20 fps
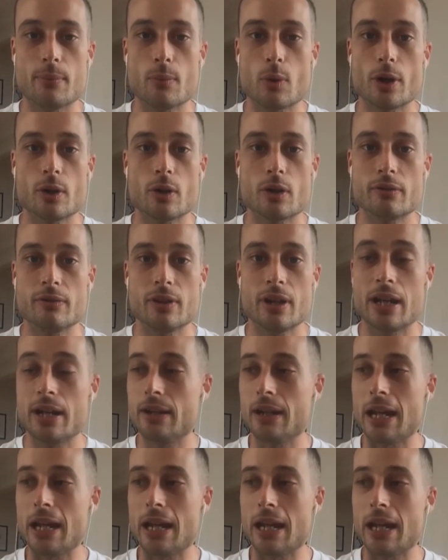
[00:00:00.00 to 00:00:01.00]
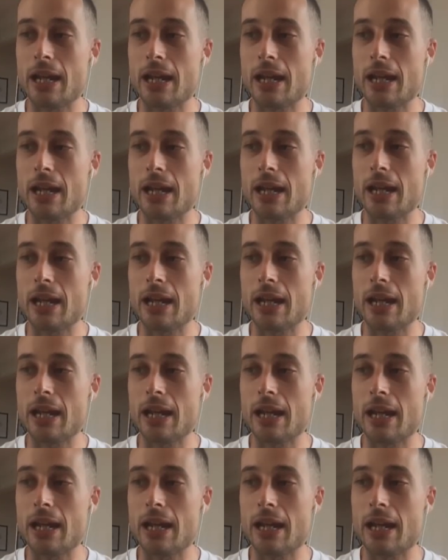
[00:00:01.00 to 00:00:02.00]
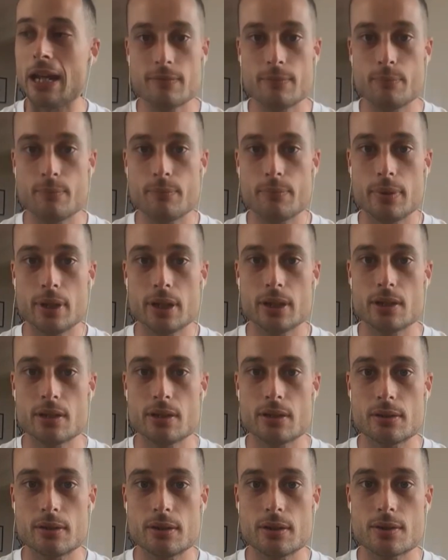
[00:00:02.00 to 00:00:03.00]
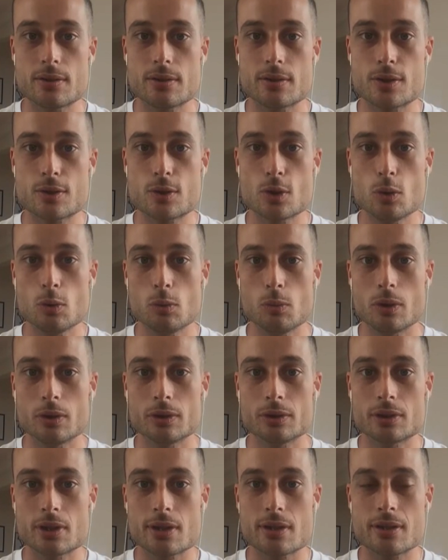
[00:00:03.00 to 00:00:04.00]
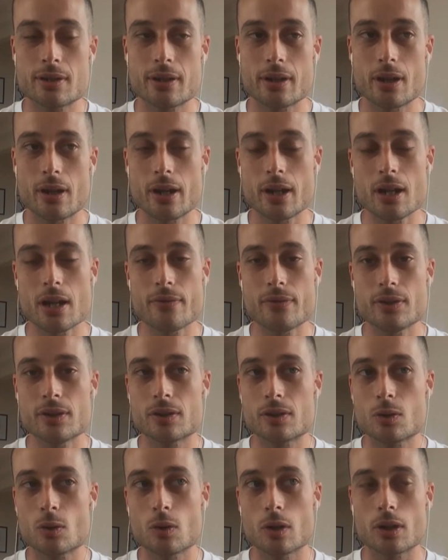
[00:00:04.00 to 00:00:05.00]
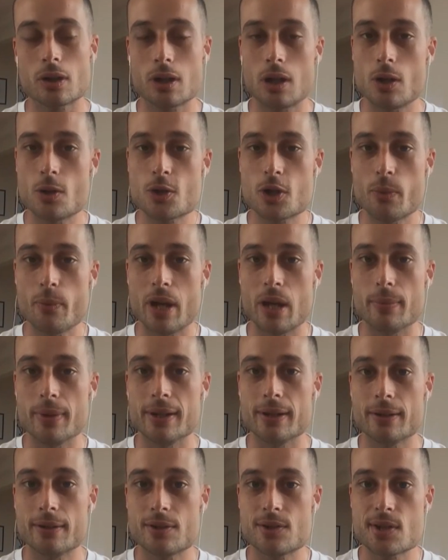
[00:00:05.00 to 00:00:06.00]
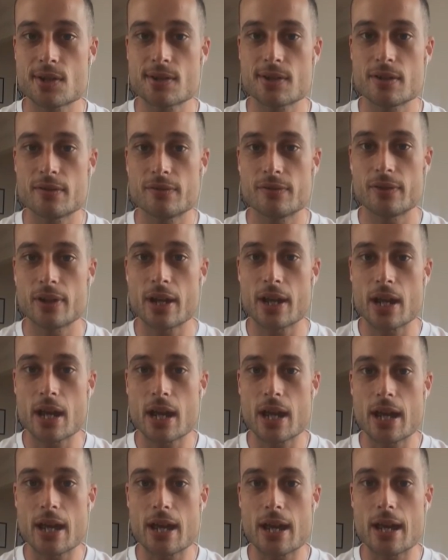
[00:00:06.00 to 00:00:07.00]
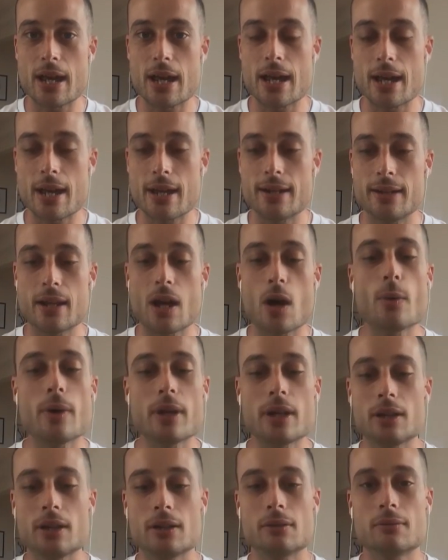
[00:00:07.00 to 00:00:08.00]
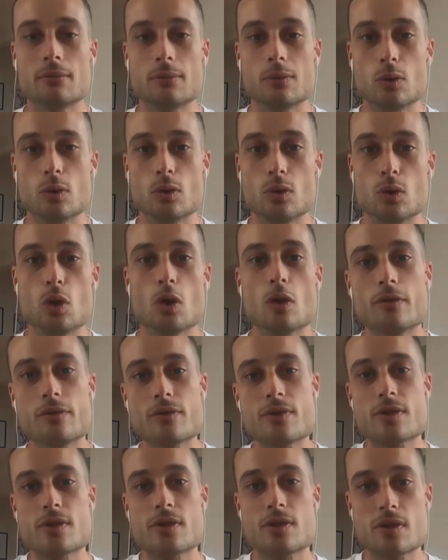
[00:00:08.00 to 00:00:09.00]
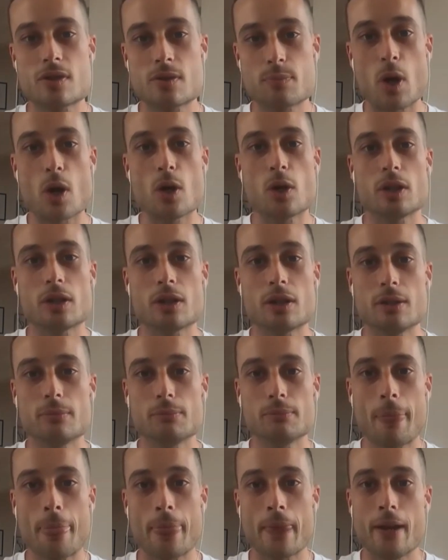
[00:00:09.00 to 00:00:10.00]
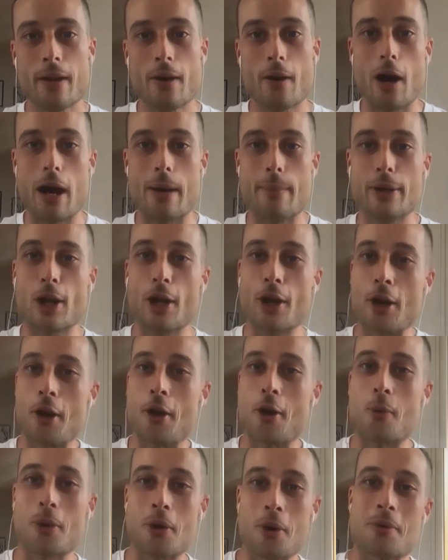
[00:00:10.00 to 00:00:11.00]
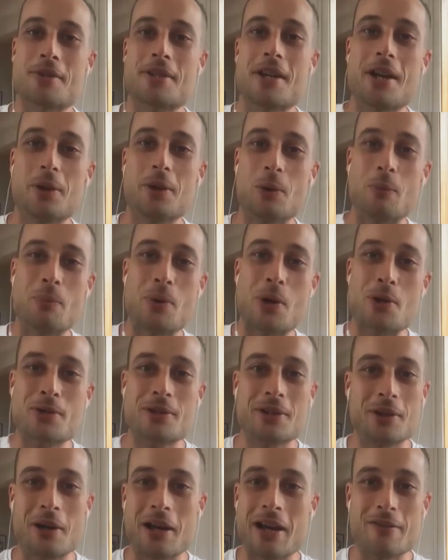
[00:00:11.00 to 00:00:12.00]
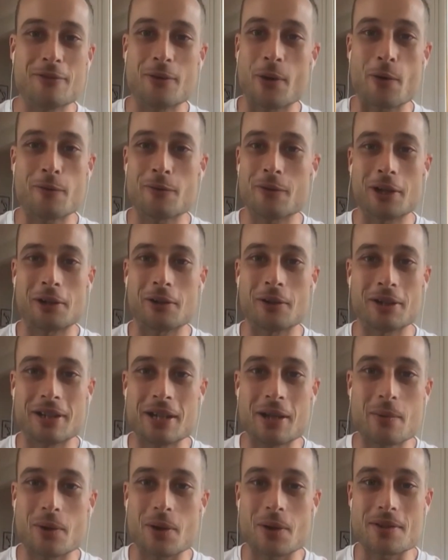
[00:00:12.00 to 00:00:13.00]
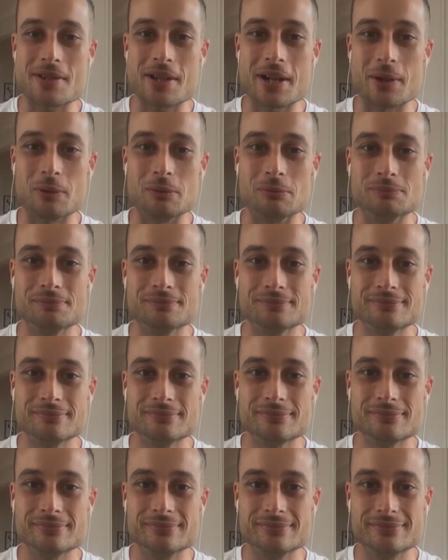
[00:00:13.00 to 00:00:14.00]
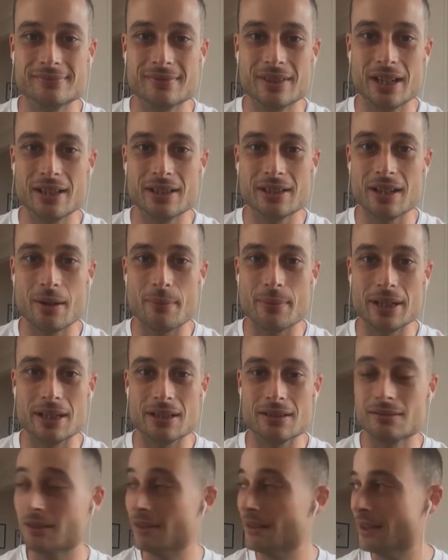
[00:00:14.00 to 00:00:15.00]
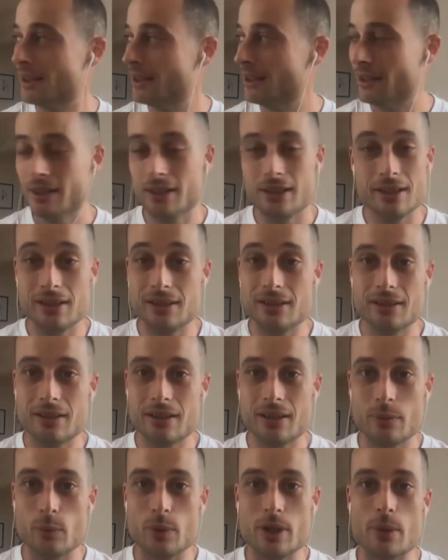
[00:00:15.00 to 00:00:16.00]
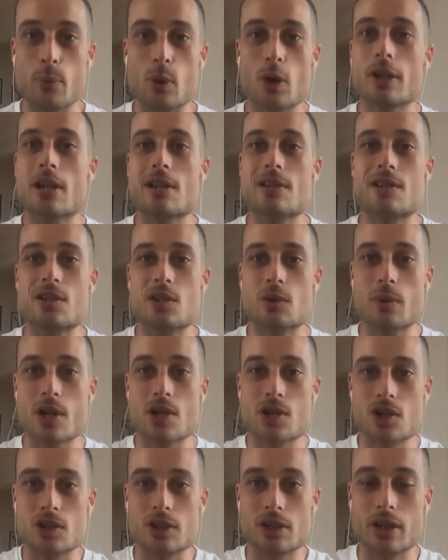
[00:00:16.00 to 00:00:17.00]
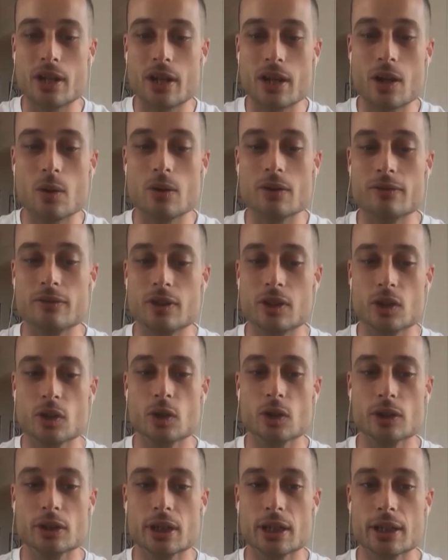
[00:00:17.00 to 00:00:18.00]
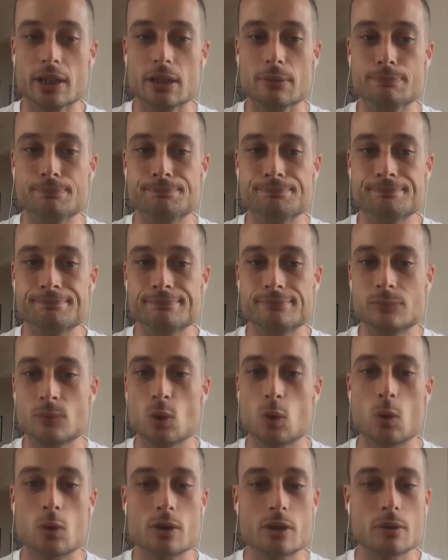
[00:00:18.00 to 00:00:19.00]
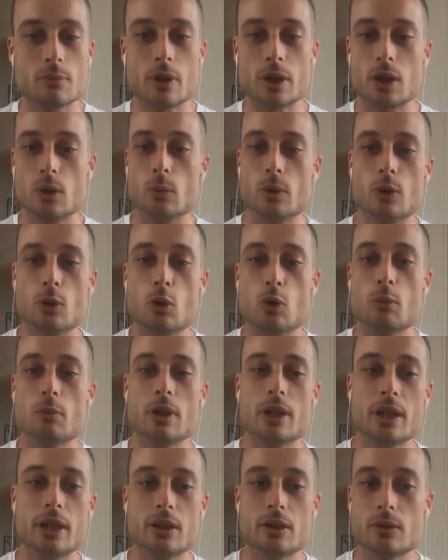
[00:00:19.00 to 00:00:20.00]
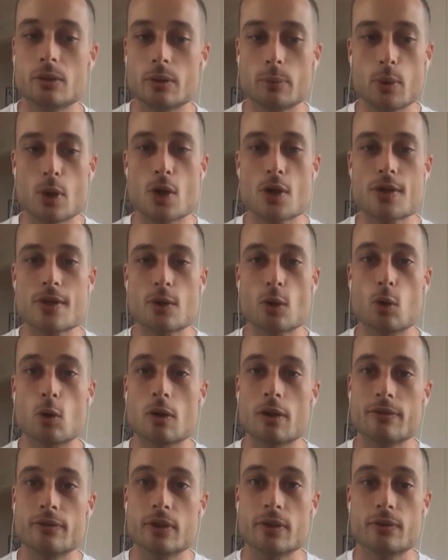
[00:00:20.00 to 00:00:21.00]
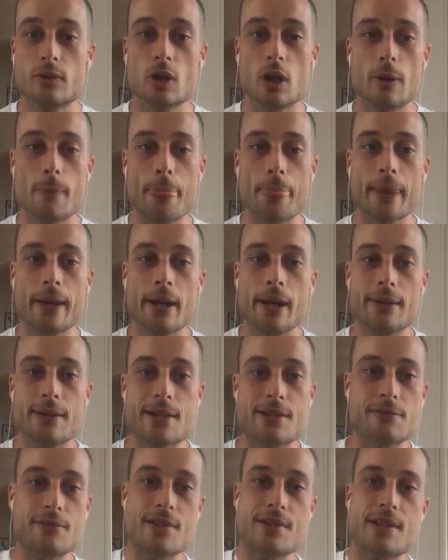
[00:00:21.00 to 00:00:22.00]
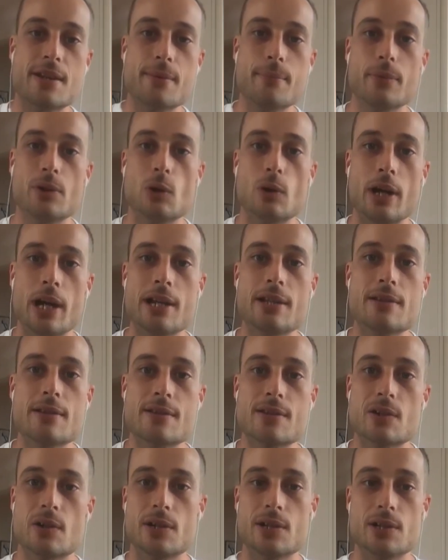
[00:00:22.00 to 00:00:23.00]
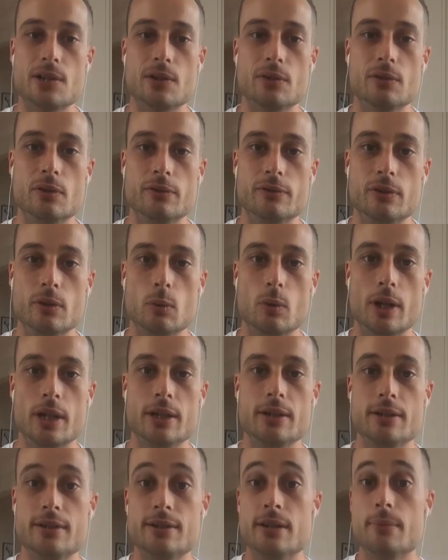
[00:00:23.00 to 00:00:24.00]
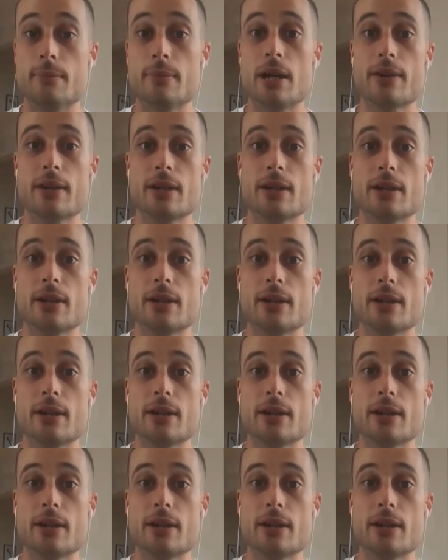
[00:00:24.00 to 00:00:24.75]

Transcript: You might not have had any input in my entire life, but you still want just, I don't know if you'd call it closure maybe, just of knowing you've spoken to them. I mean, I don't know what I would say to them. Personally, I have no fucking idea what I'd say to them. I mean, when you're put in that situation, you don't know if you're going to talk to them like you would normally to a person, or if you've got this resentment or hate inside you for what he did to your mother.